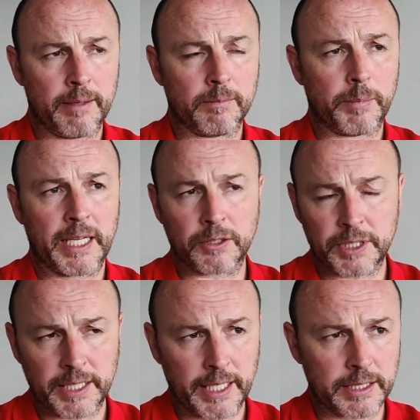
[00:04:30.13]

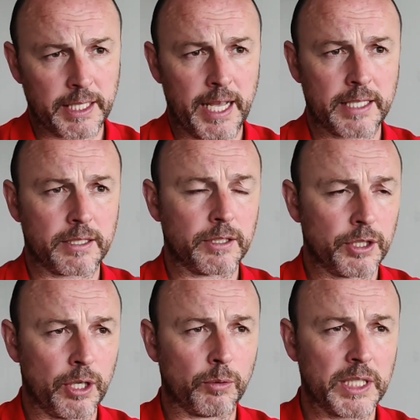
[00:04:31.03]
penalty against Ketten,
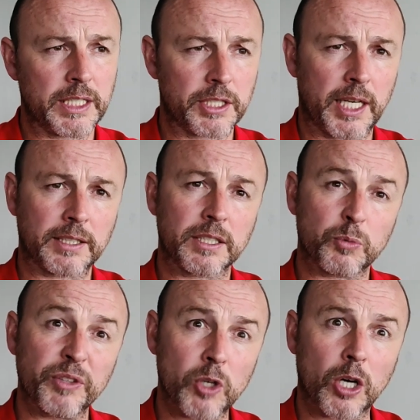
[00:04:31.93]
these chances
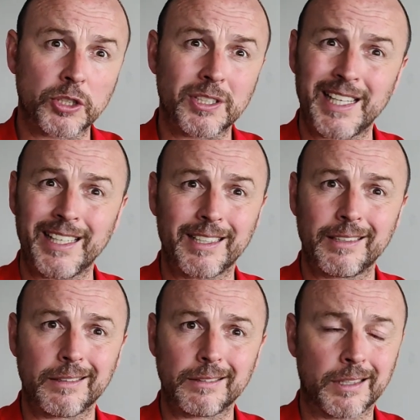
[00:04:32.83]
we've got to take.
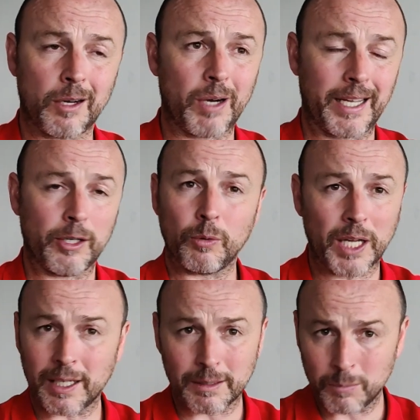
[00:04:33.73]
I know
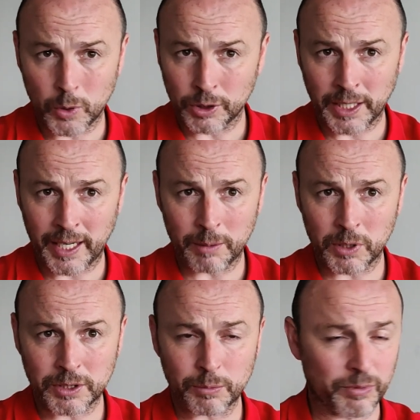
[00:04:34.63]
that more than
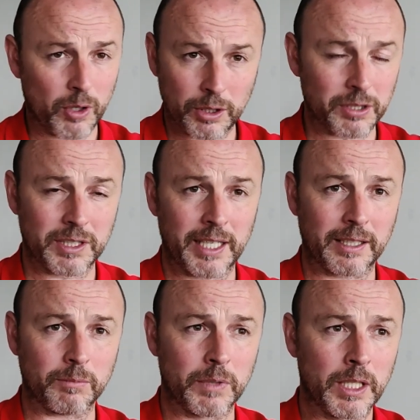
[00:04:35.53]
anybody, we've got to take them.